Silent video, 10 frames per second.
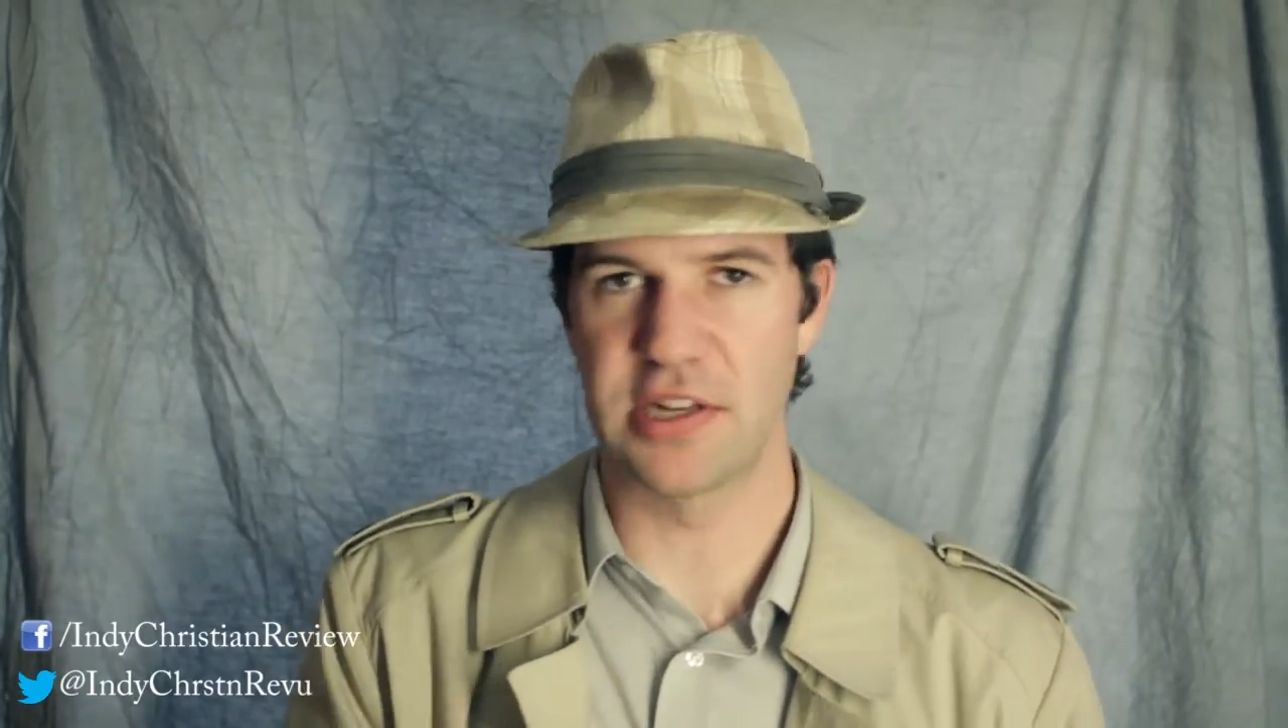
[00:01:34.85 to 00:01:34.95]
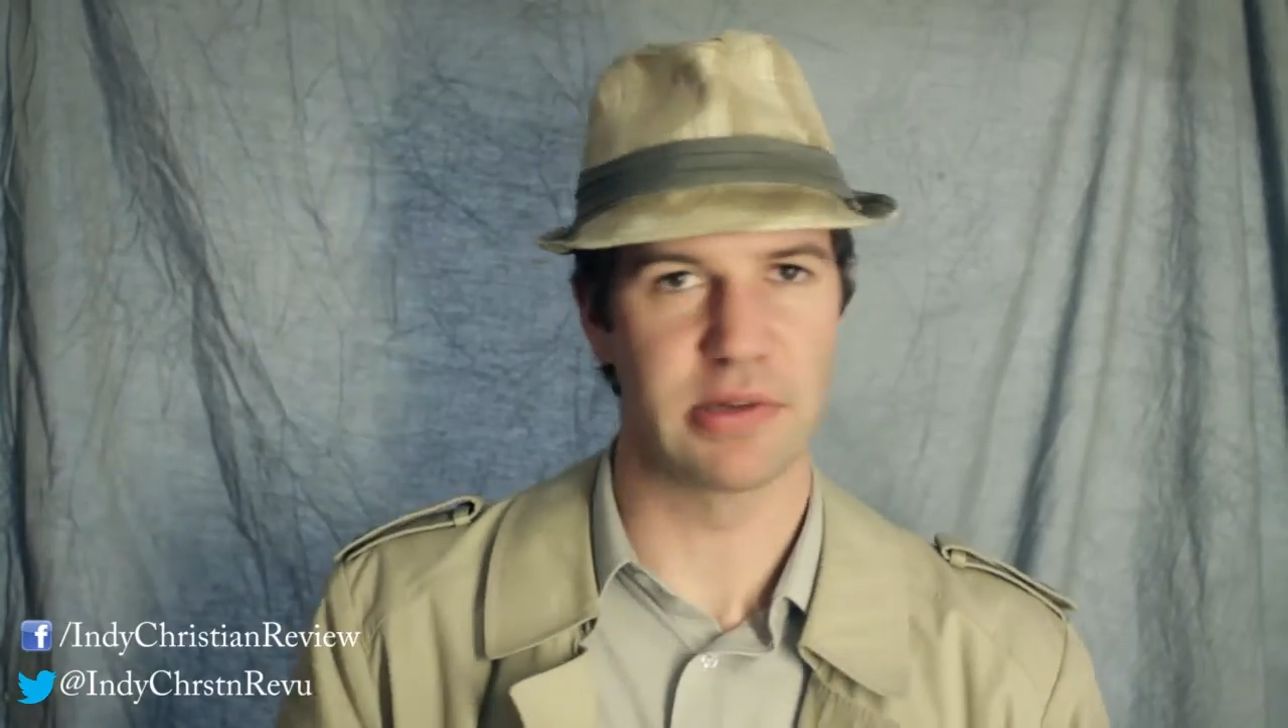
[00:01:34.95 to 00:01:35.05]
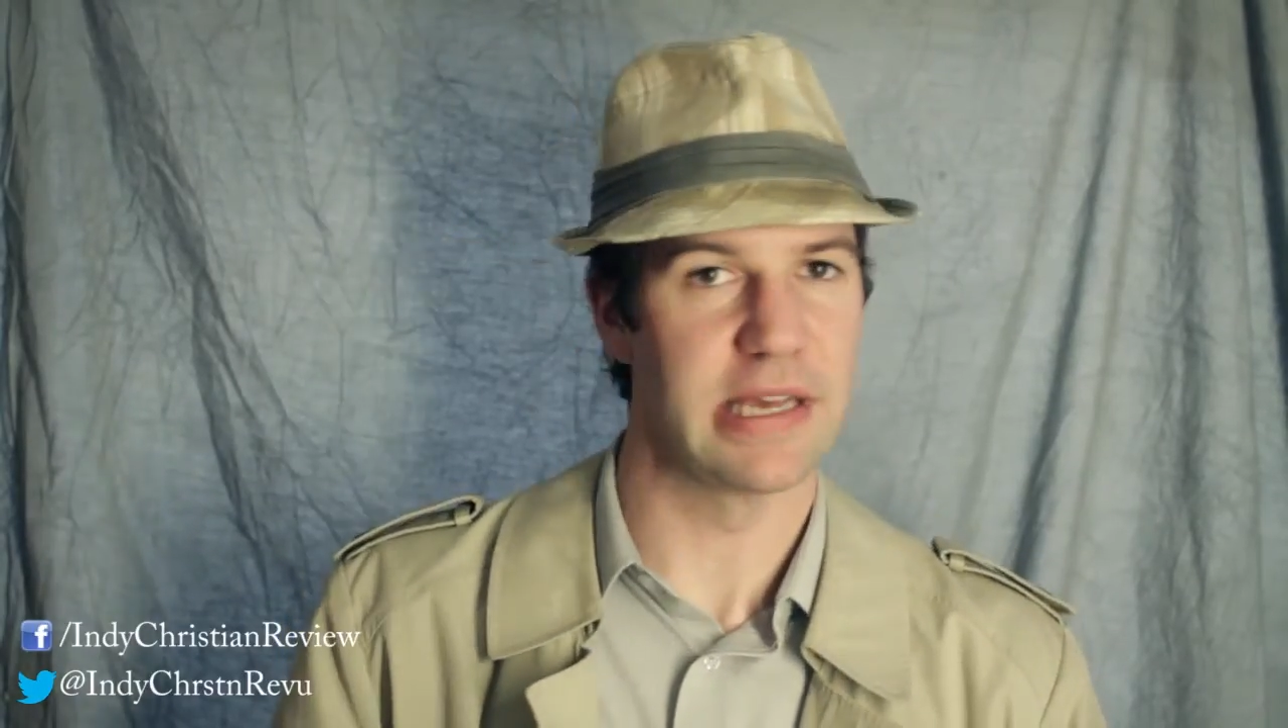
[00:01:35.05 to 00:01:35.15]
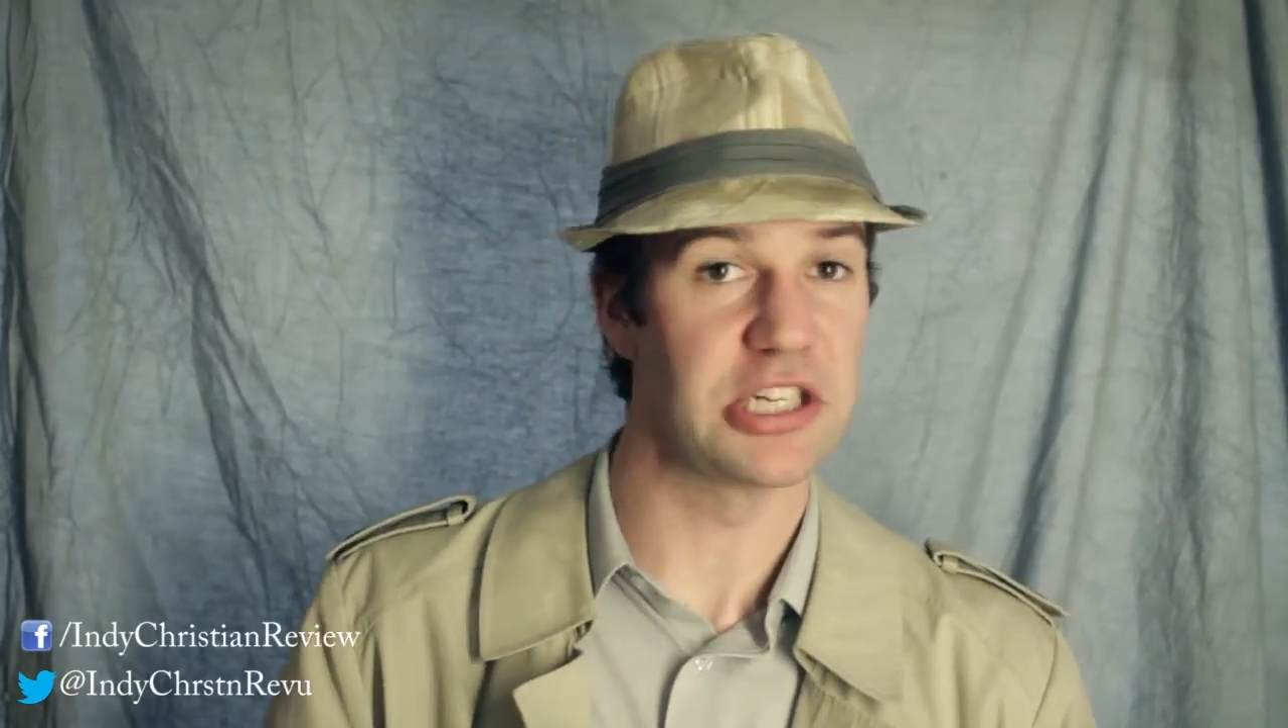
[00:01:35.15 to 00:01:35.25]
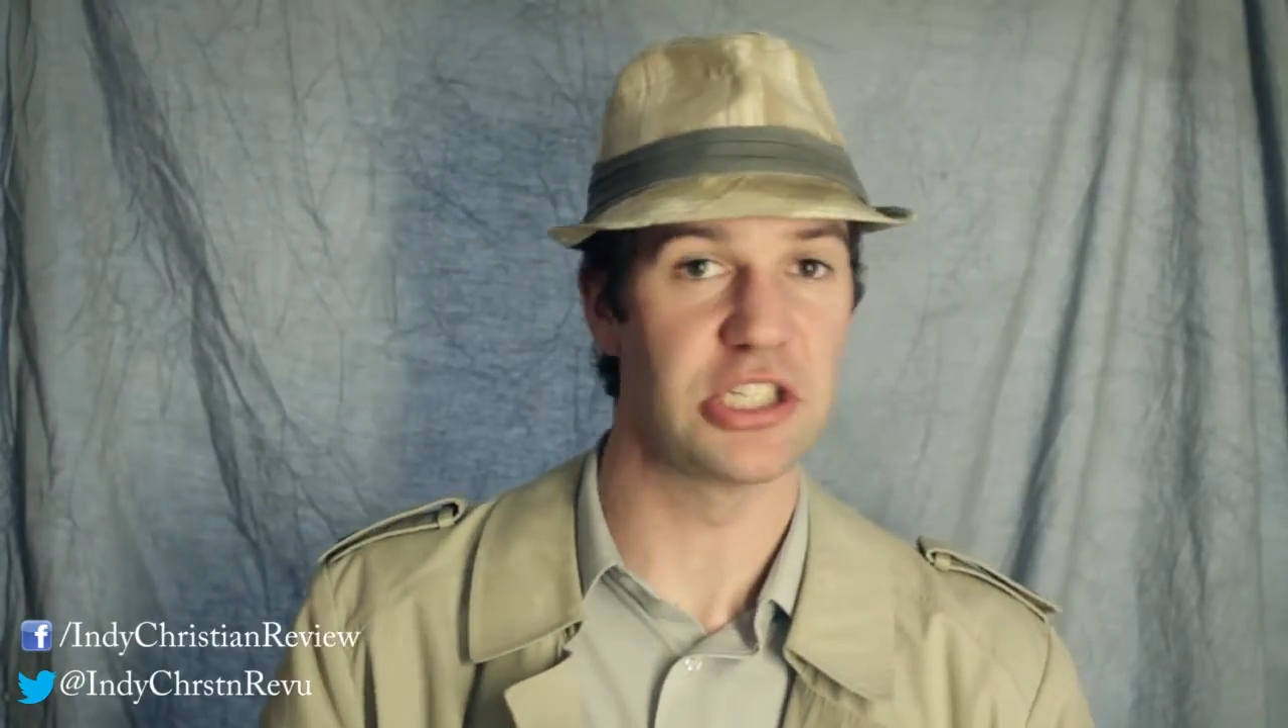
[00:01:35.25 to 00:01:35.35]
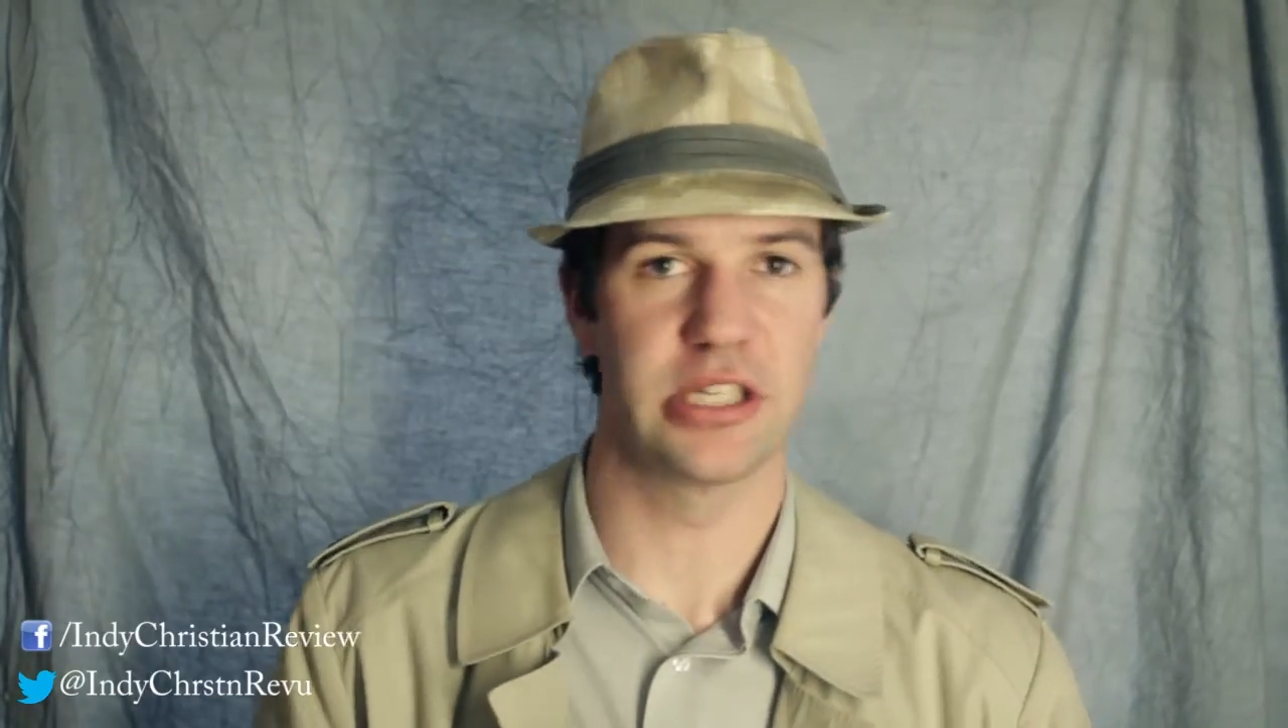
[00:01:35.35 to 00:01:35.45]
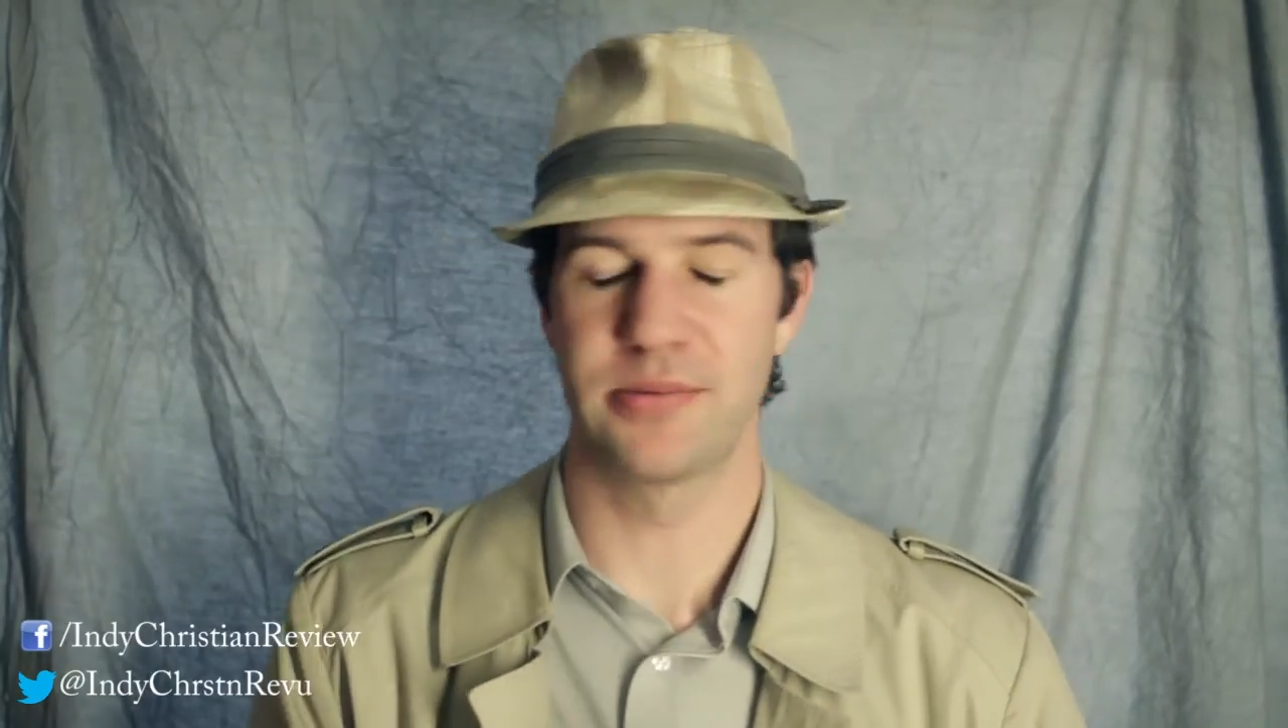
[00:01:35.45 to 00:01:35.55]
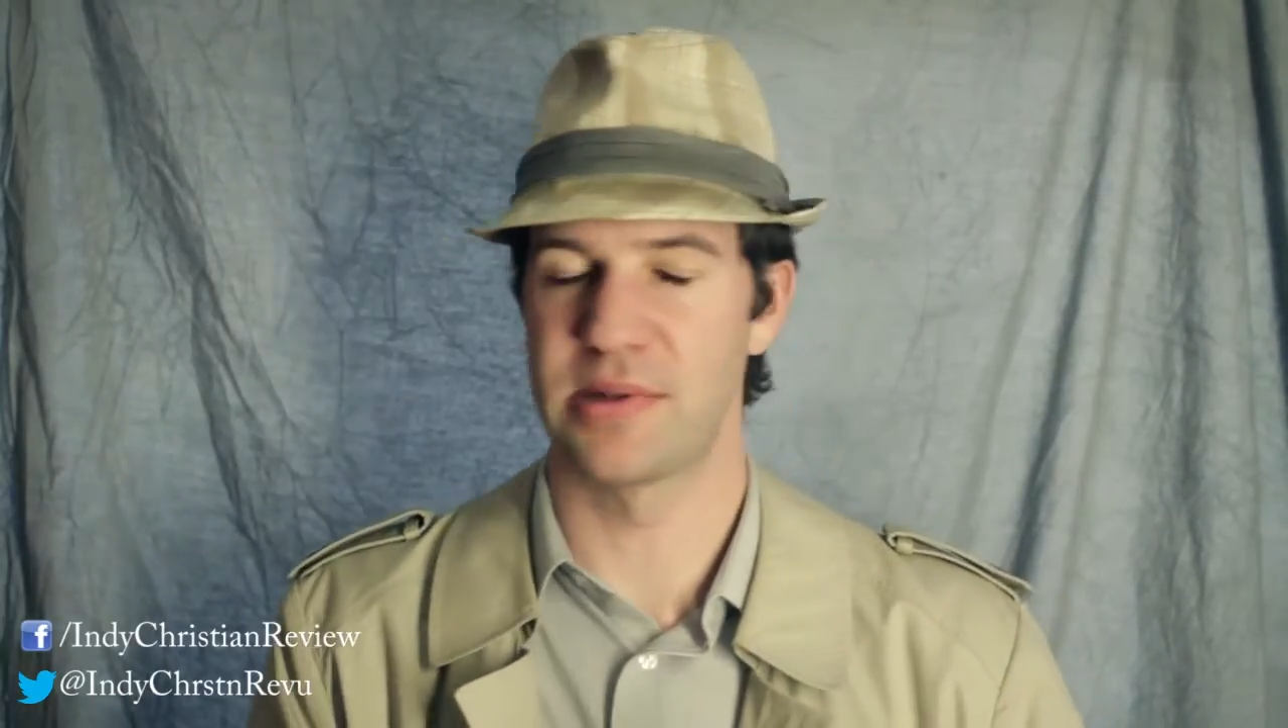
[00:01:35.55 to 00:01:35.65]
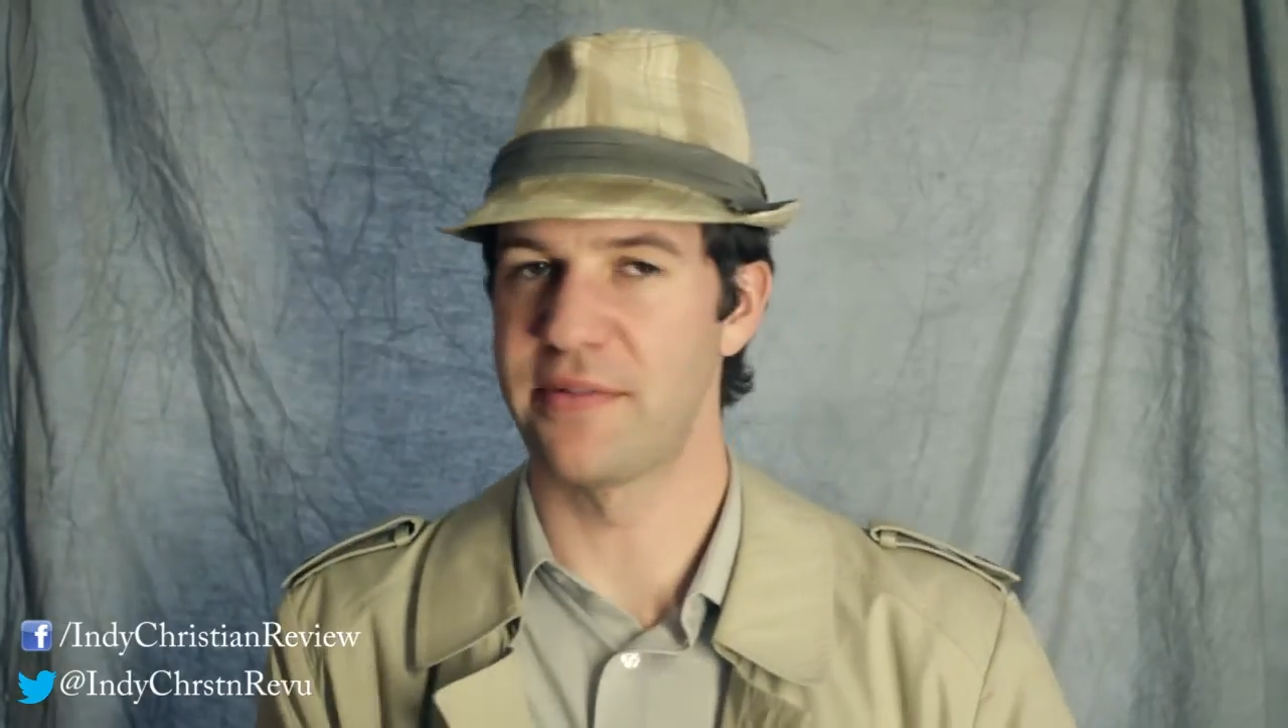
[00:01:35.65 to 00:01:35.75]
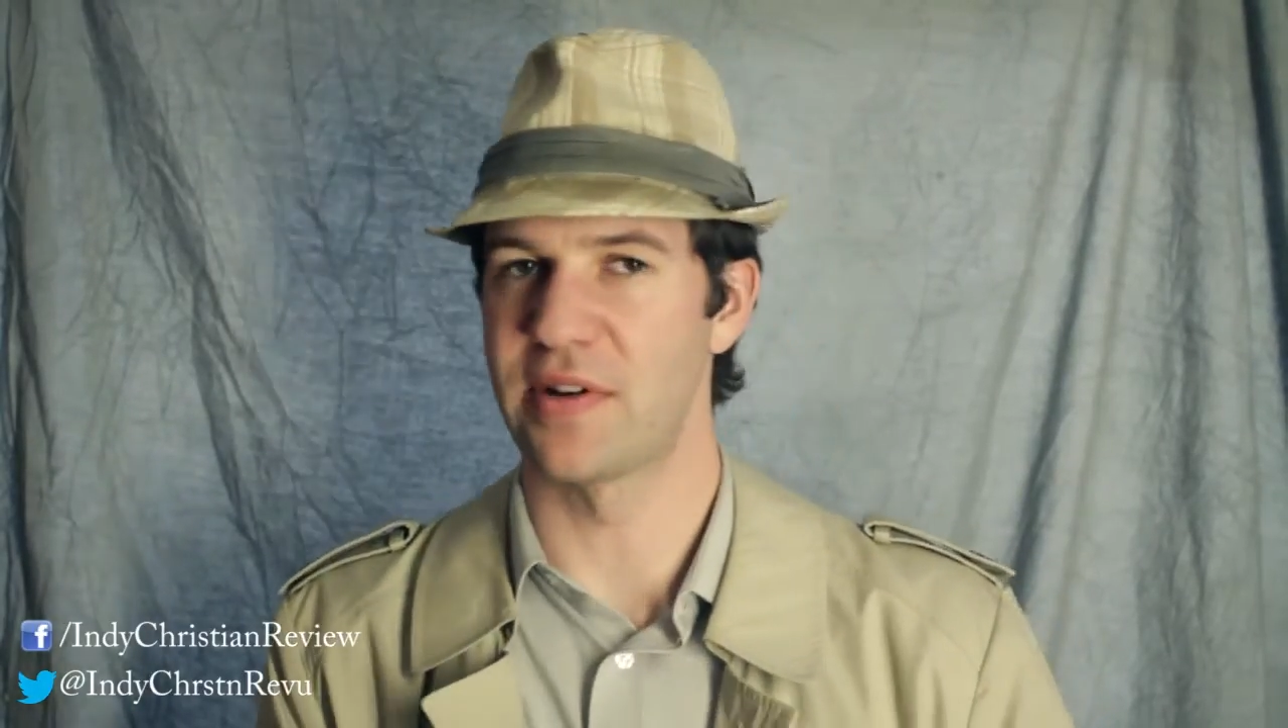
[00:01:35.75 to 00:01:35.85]

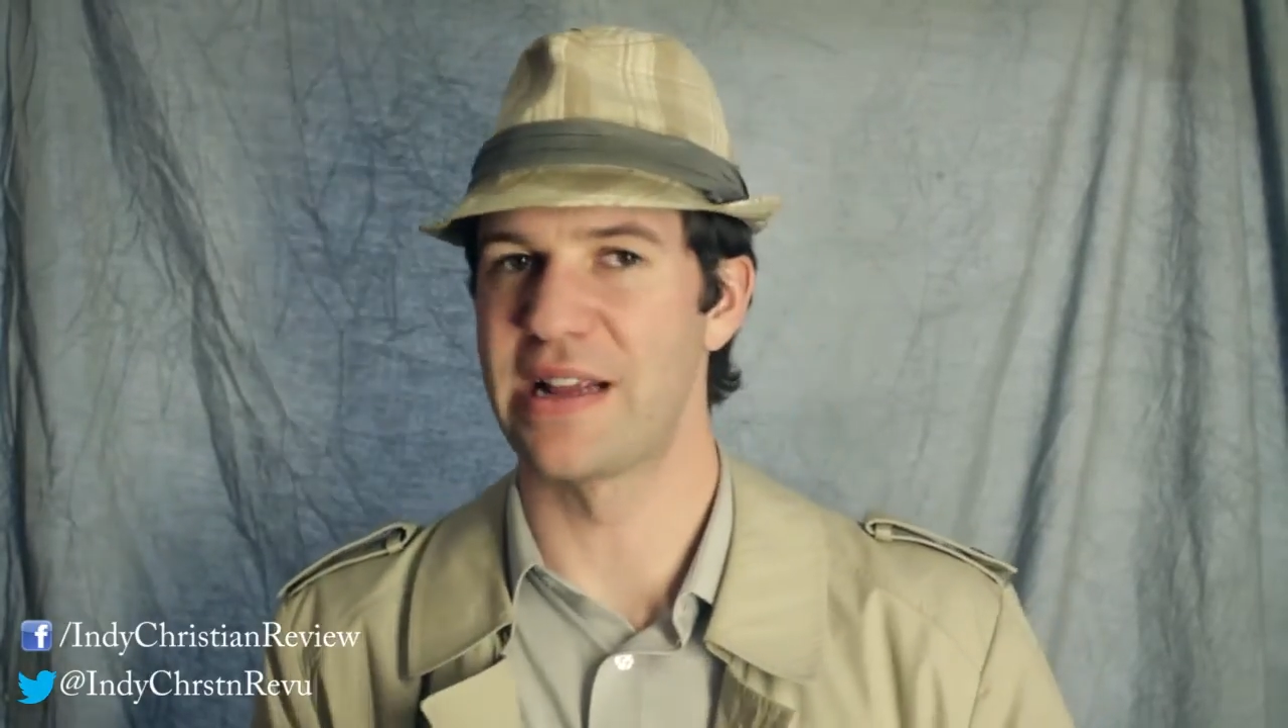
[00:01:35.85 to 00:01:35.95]
relationships with different